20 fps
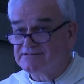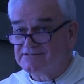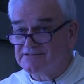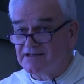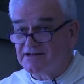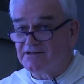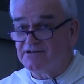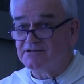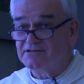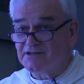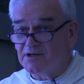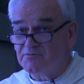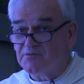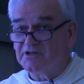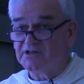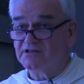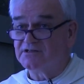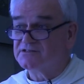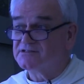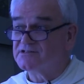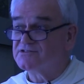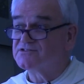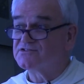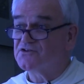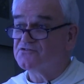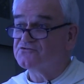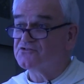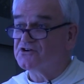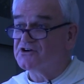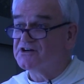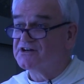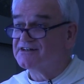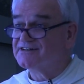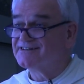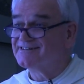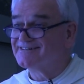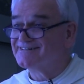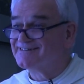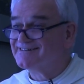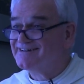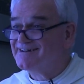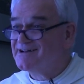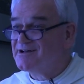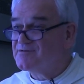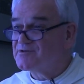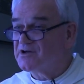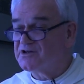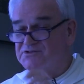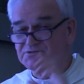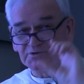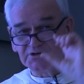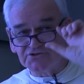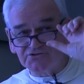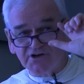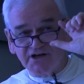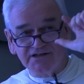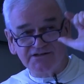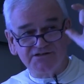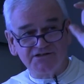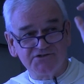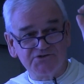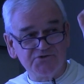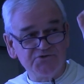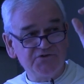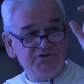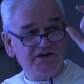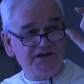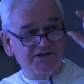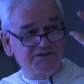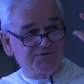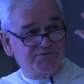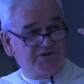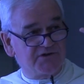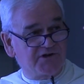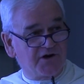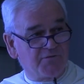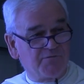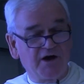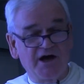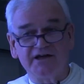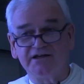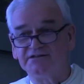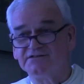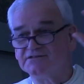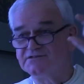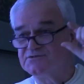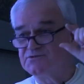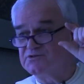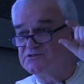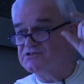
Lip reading: They begin to suffer because we're trying to do things with our minds